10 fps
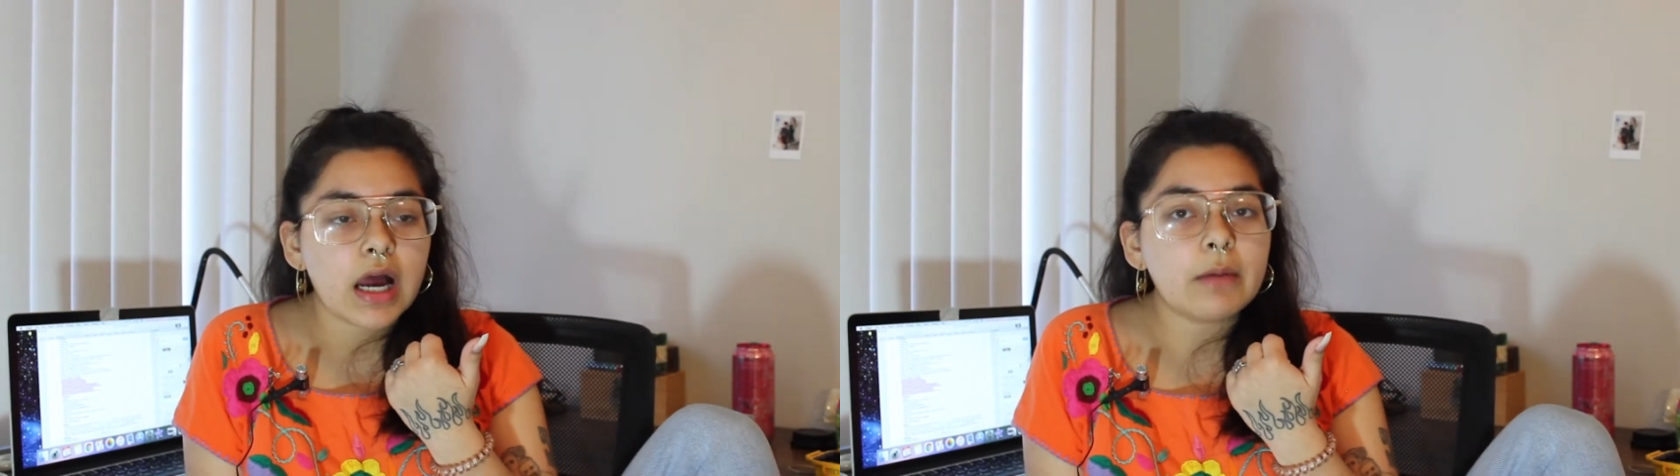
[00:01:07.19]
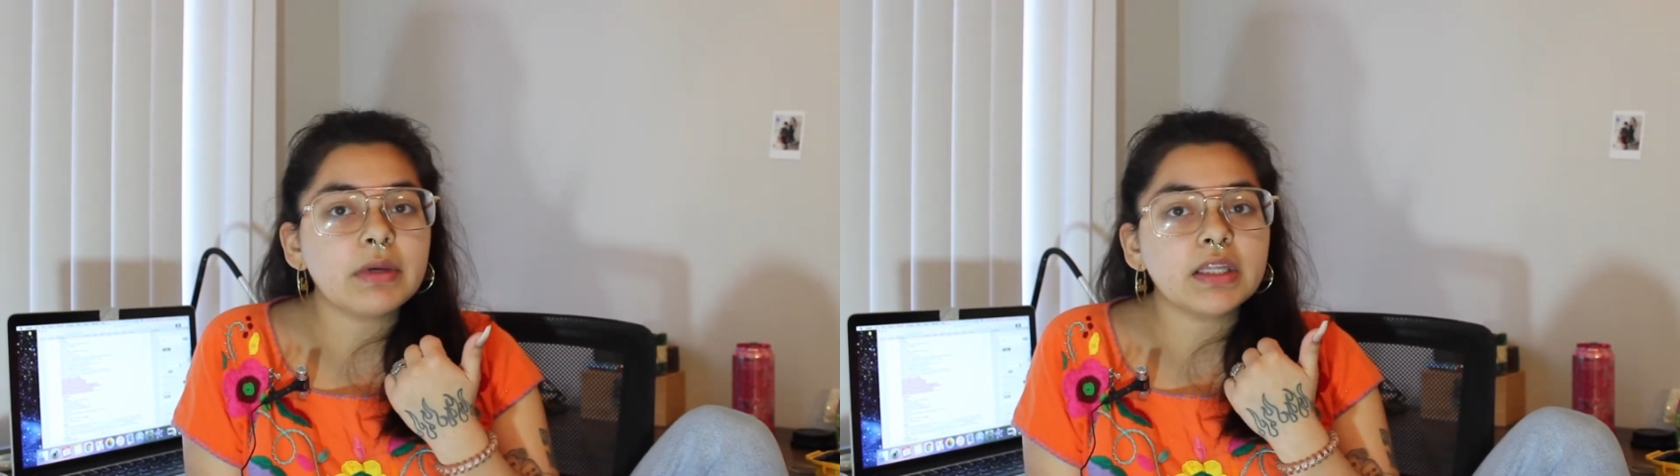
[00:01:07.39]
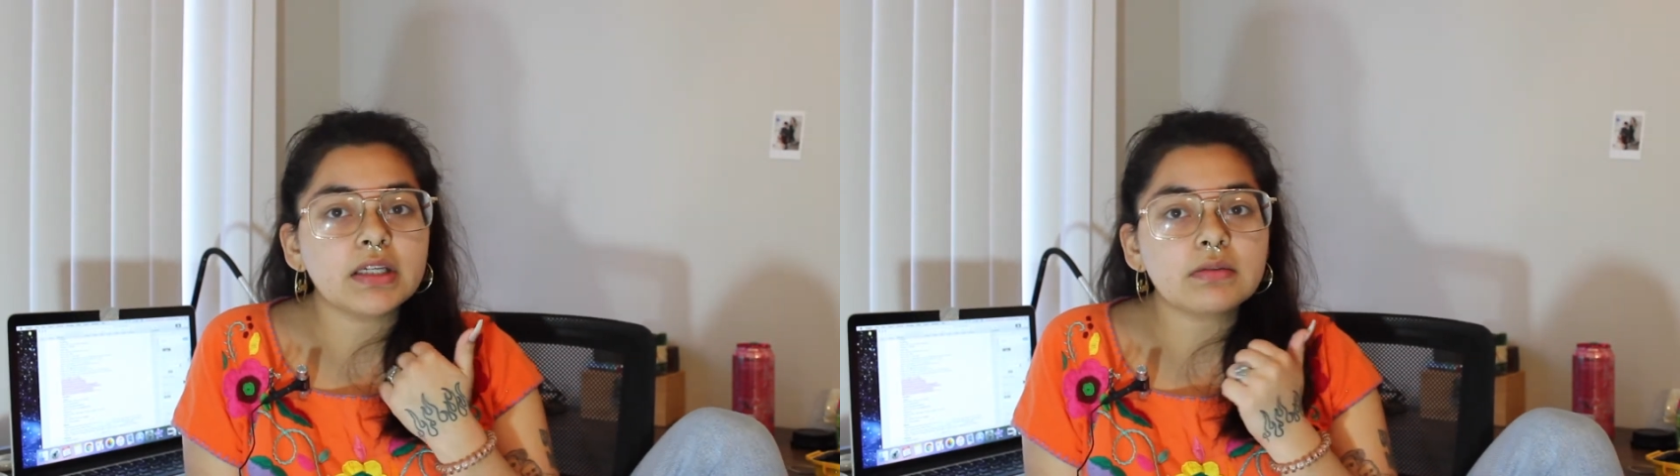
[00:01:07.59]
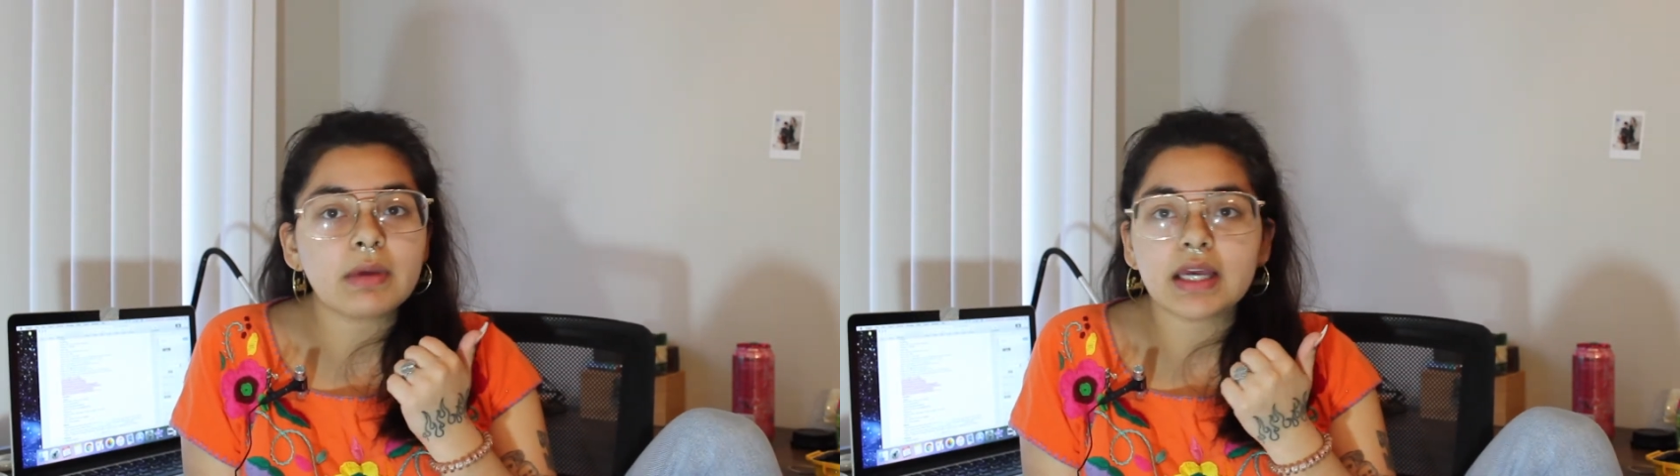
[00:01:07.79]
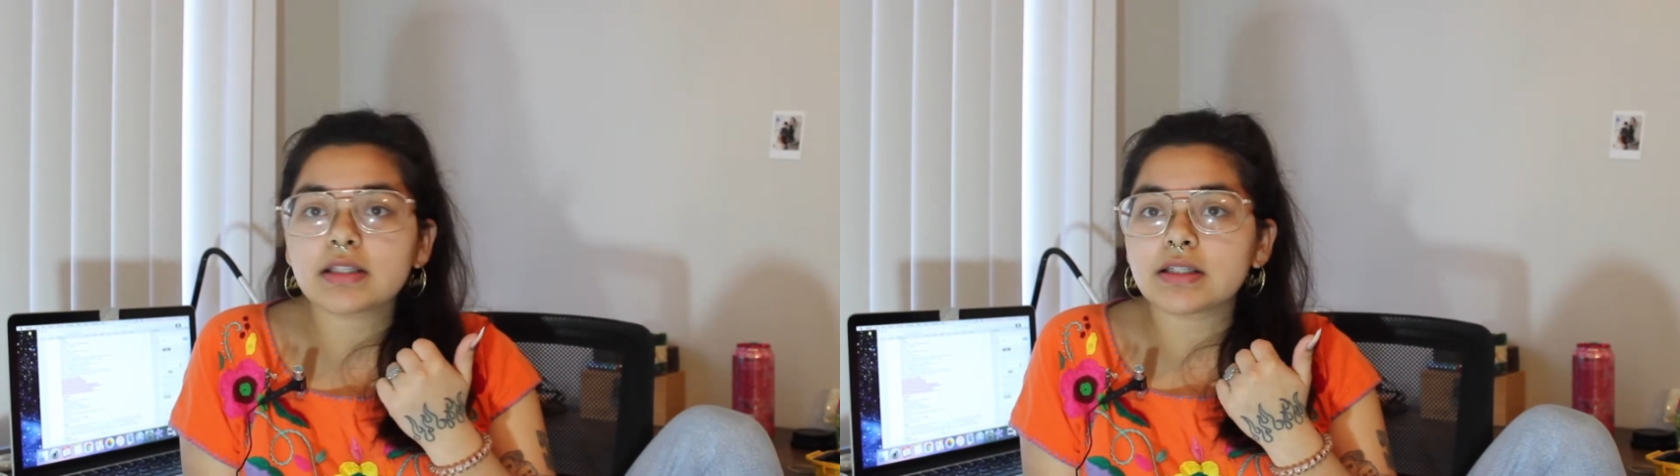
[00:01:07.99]
I mean, this
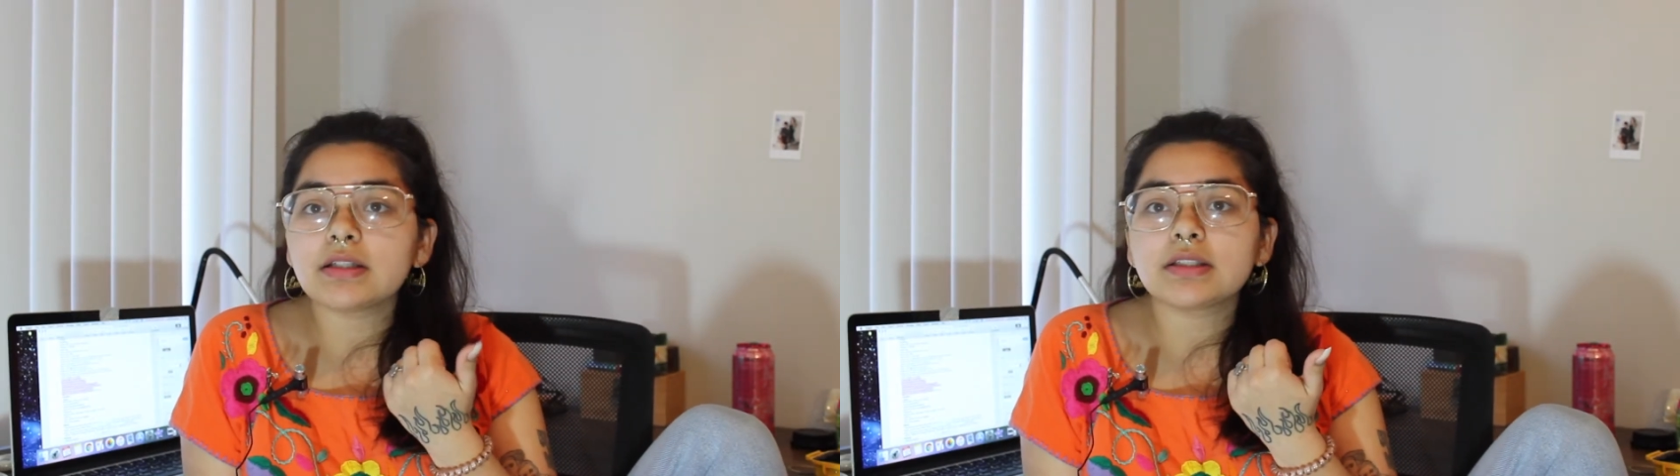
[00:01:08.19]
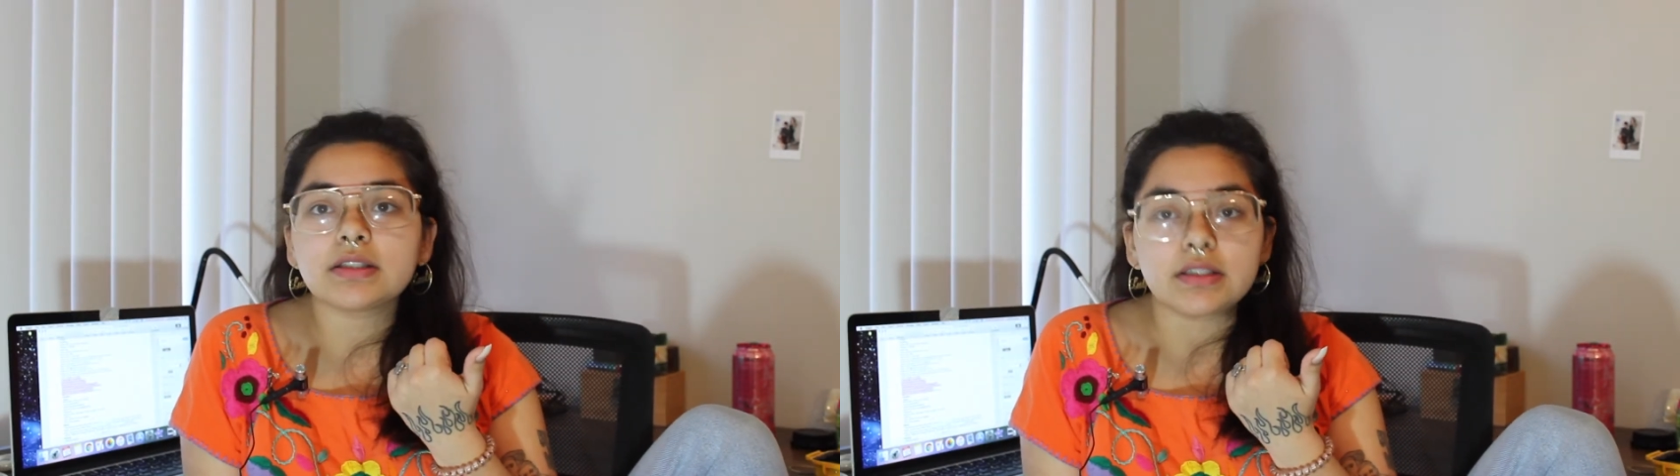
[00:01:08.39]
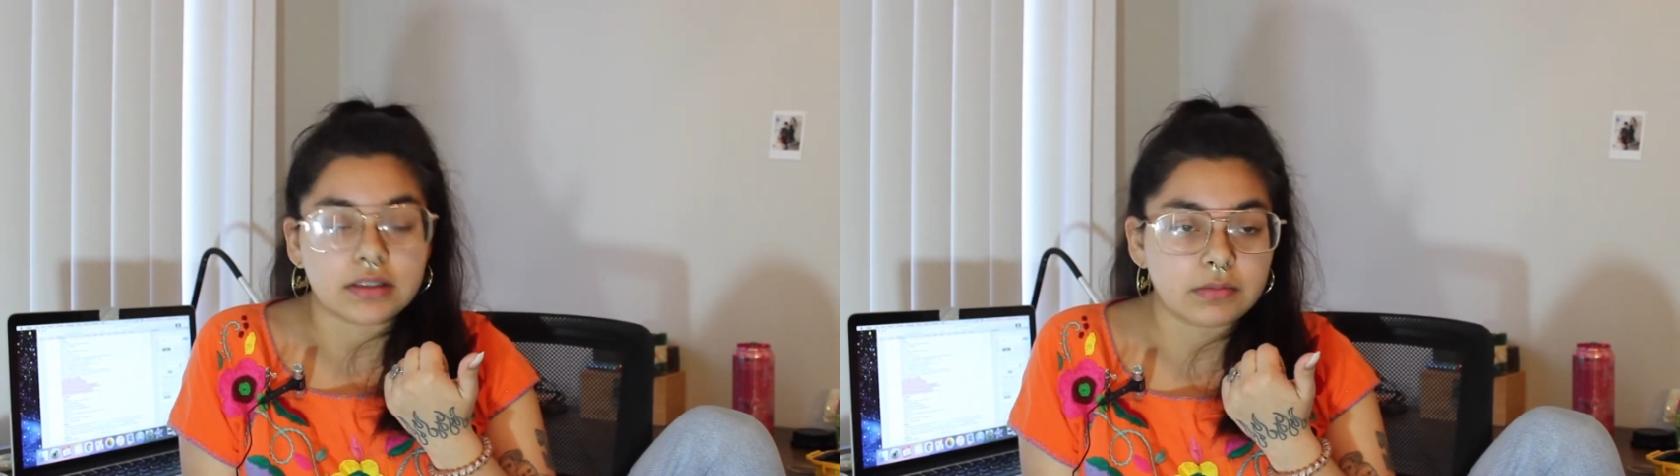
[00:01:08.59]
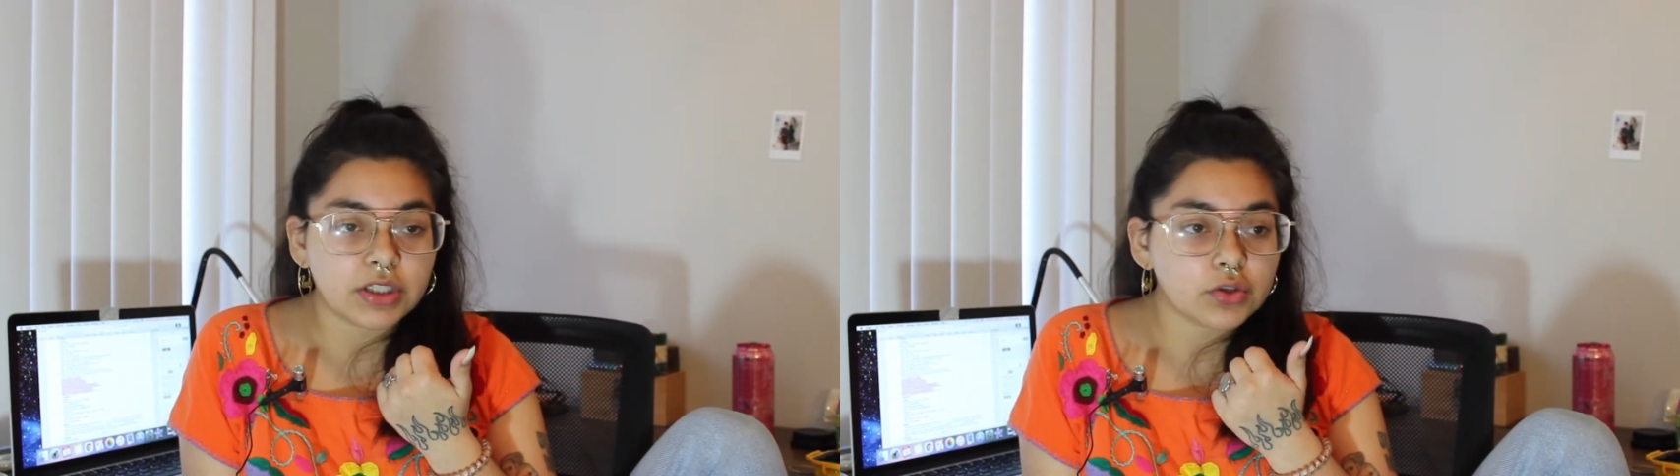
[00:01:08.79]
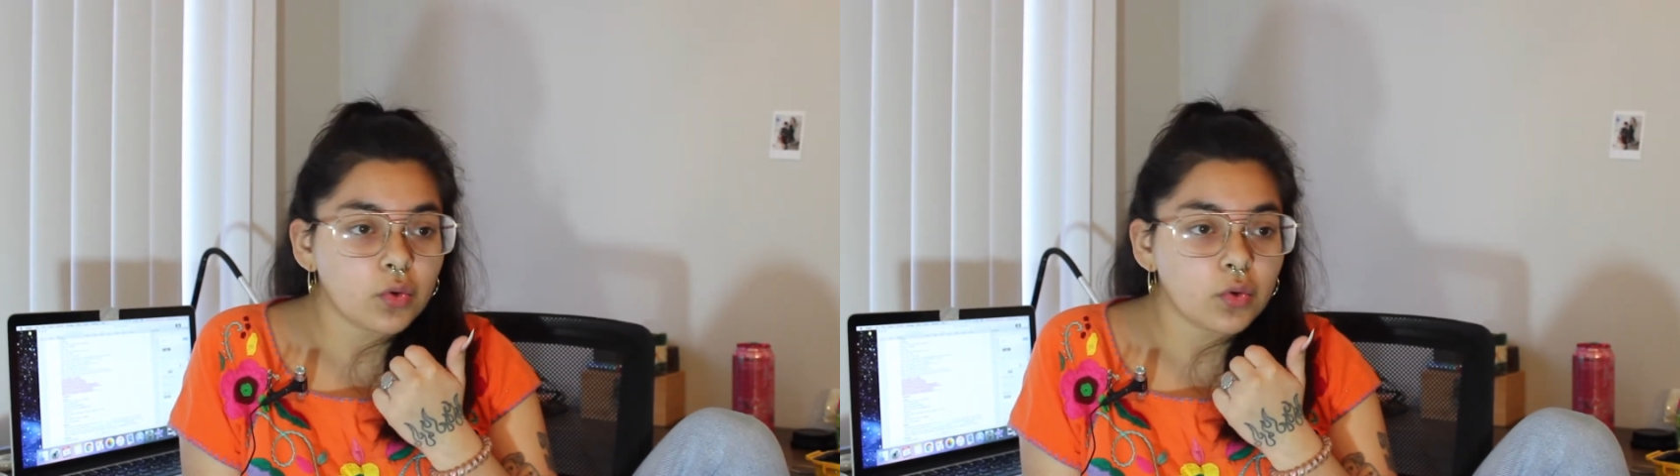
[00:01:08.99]
man listens to me